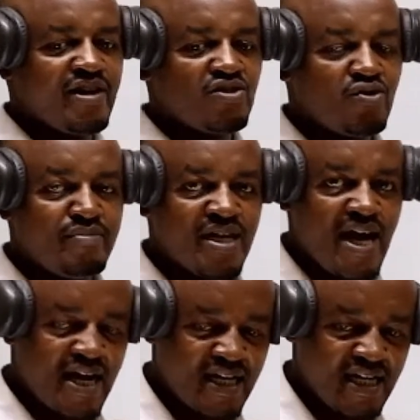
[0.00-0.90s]
It will be
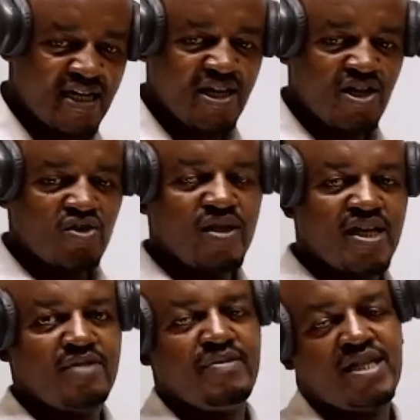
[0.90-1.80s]
added to the
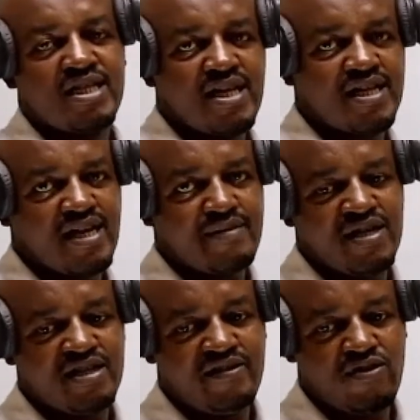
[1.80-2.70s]
estimated tax
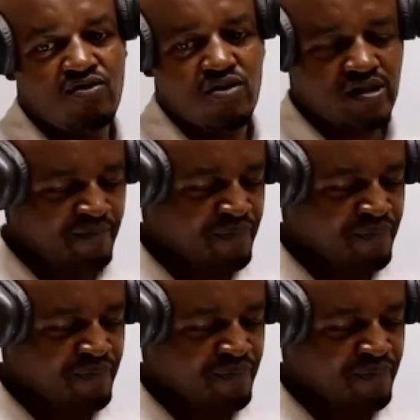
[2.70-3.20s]
liability for what?